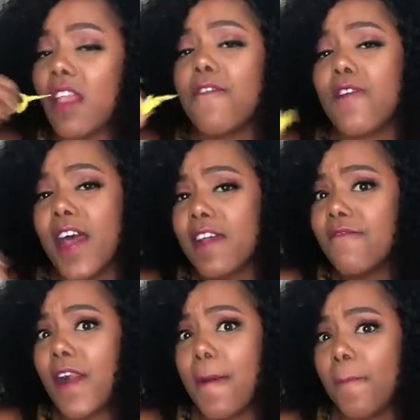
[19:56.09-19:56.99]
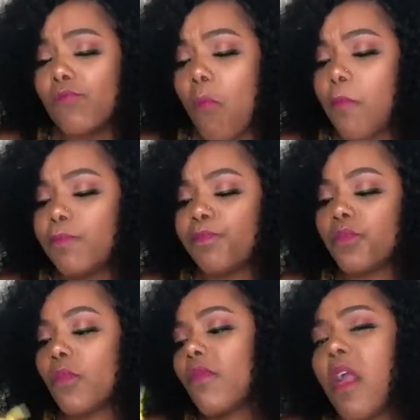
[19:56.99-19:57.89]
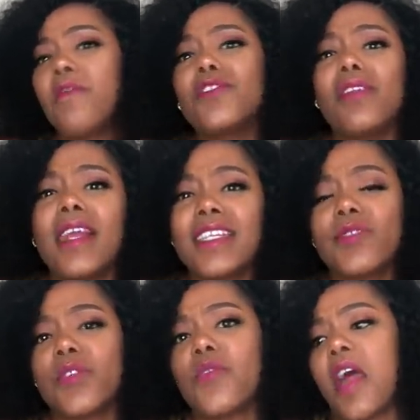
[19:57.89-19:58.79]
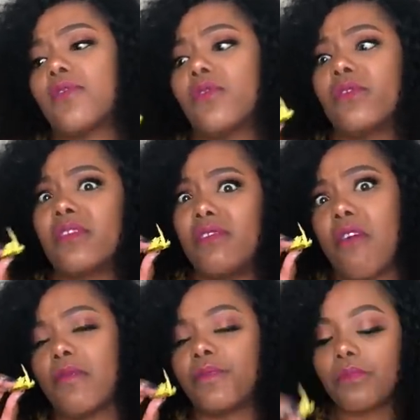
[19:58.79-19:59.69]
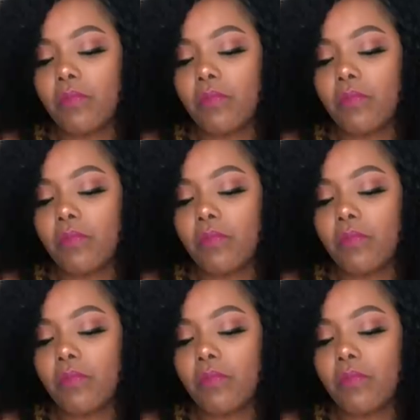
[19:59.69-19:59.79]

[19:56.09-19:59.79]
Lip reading: If you like it, fine. If you don't like it, what do I have to lose, you know?